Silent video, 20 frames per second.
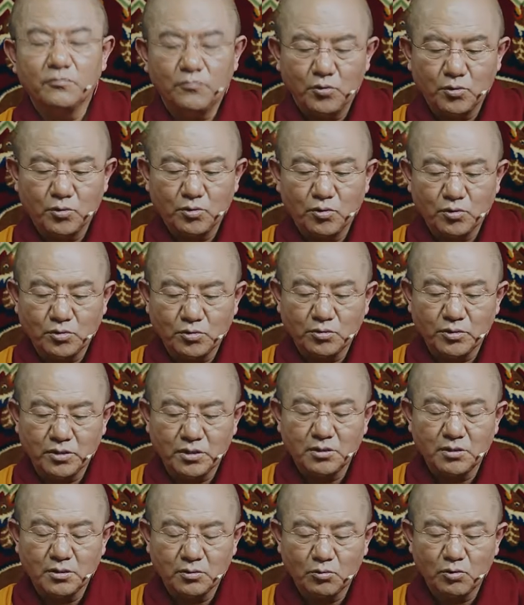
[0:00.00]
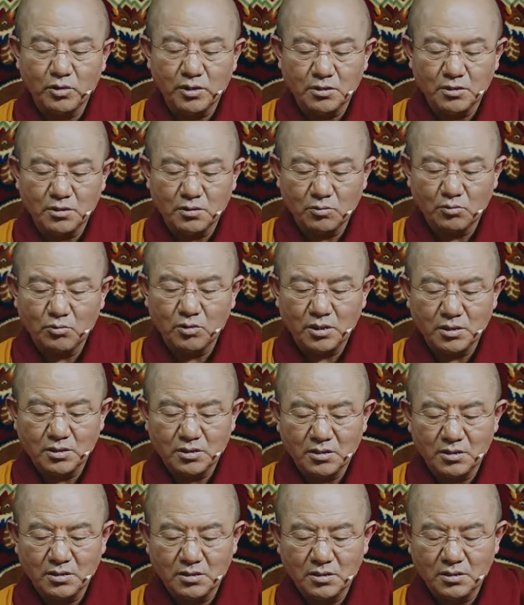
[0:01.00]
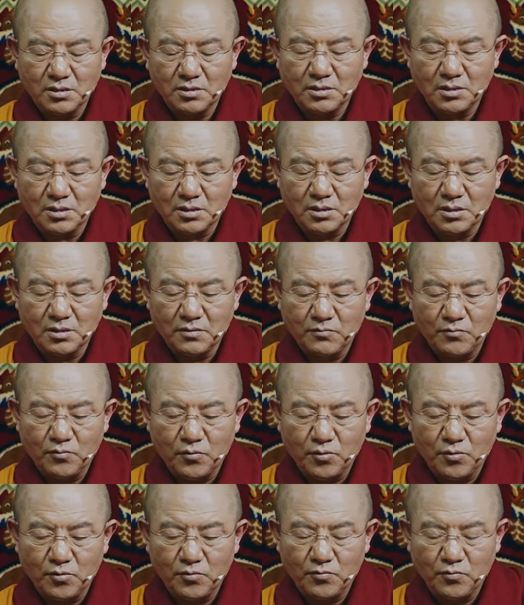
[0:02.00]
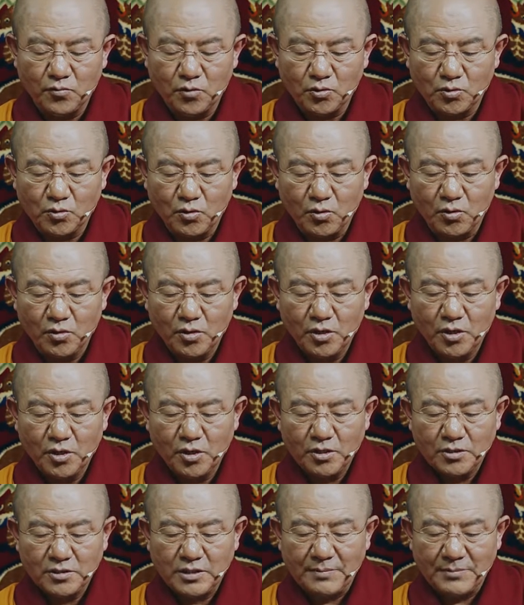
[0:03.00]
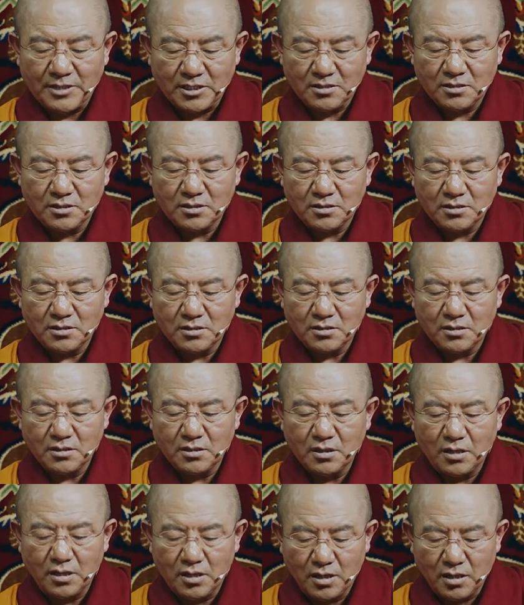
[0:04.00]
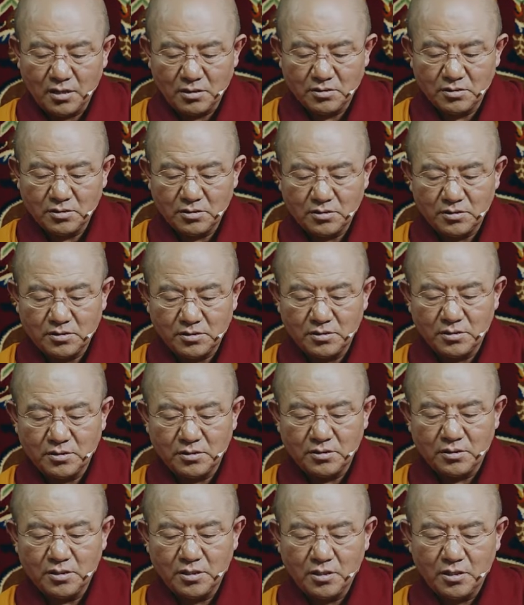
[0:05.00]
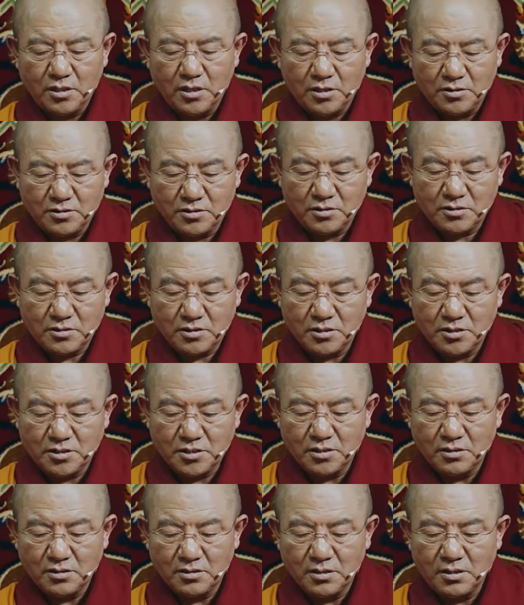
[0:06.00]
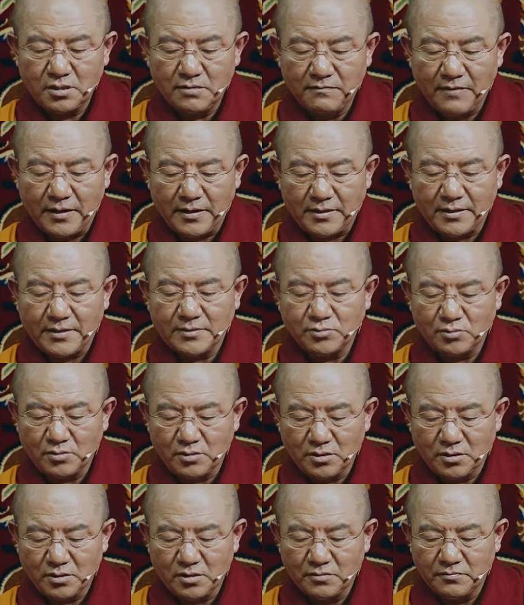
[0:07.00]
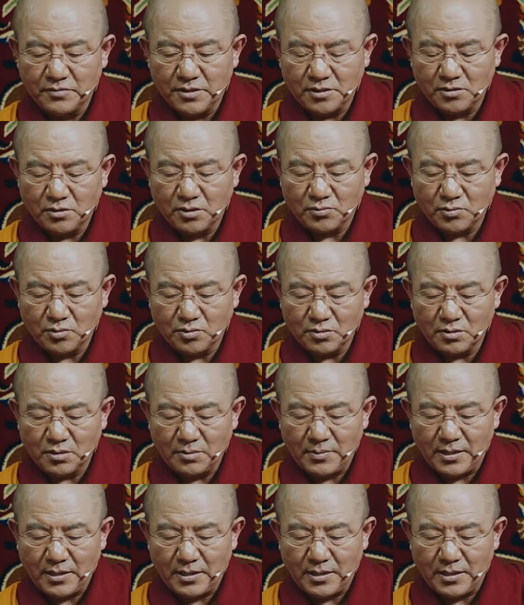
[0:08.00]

after familiarization with the image of the Buddha, then you don't need to place that in front of you all the time anymore.